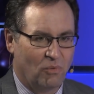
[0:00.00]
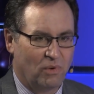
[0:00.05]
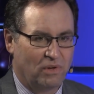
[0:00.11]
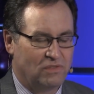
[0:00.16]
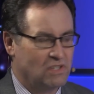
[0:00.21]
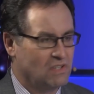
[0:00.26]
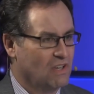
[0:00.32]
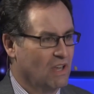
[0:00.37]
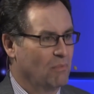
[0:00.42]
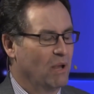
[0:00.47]
We
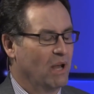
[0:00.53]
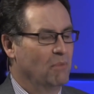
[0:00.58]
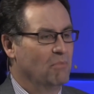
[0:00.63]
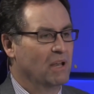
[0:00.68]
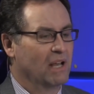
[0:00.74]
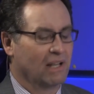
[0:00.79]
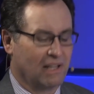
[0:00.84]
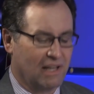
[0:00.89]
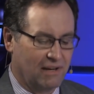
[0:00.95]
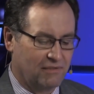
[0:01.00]
just got about a
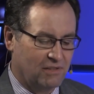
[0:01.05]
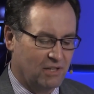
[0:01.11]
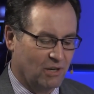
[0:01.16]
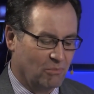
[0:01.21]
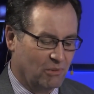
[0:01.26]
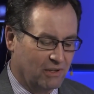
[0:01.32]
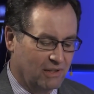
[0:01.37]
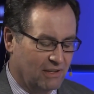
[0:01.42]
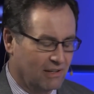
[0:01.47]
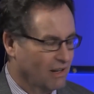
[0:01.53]
minute left here,
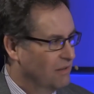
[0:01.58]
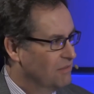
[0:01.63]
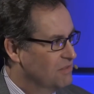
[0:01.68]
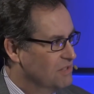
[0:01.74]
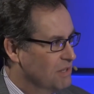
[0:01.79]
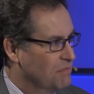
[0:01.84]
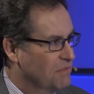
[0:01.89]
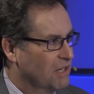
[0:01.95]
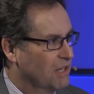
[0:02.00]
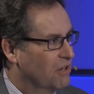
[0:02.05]
but
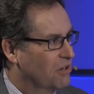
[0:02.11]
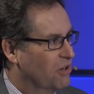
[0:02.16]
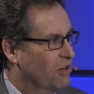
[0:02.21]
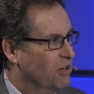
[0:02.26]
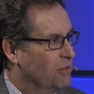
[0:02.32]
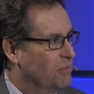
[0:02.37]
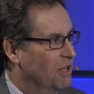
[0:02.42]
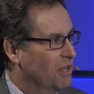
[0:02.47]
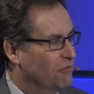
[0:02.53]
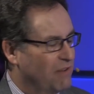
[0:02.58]
something
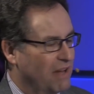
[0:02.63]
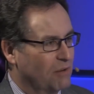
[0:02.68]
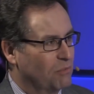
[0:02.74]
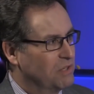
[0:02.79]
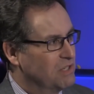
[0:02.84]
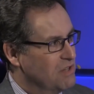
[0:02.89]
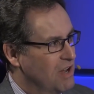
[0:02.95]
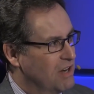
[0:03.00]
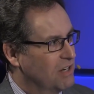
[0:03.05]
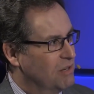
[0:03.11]
occurred to me. In fact,
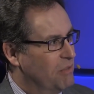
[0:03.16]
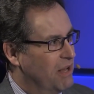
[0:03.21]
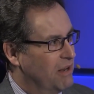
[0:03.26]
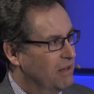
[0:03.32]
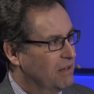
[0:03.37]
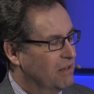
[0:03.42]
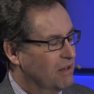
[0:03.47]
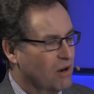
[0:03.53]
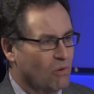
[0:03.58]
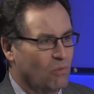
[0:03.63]
we taled about
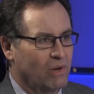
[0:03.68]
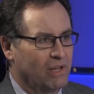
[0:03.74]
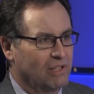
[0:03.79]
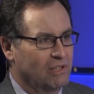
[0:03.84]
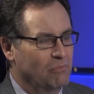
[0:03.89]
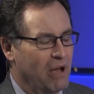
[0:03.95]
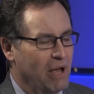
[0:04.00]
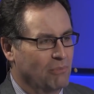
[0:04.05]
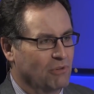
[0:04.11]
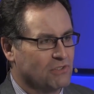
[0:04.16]
it in our
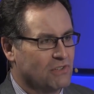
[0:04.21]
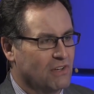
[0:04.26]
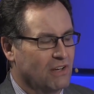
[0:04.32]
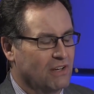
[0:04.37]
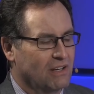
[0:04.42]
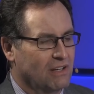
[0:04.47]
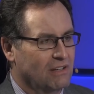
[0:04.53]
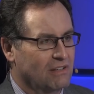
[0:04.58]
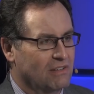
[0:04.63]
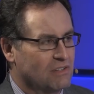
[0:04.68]
weekly Bible
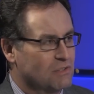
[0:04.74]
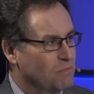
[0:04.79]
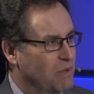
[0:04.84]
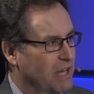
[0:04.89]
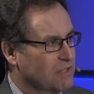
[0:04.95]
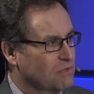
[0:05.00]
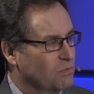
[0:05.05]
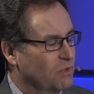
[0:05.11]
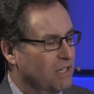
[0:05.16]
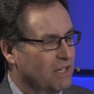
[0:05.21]
study this
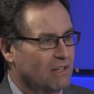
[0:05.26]
past